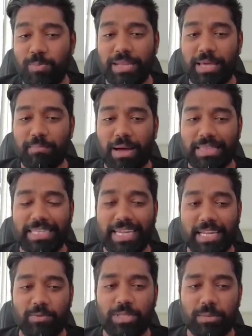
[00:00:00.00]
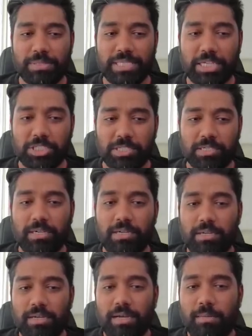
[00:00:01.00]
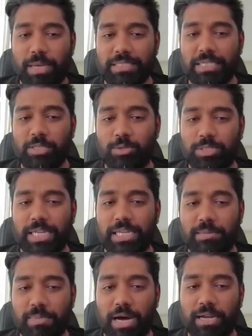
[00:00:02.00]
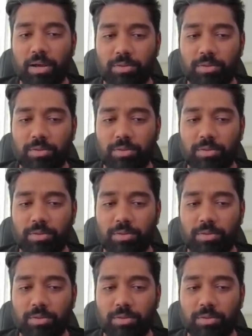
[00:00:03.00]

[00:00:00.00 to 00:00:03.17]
minute Martinelli with the possession, passing into Saliba.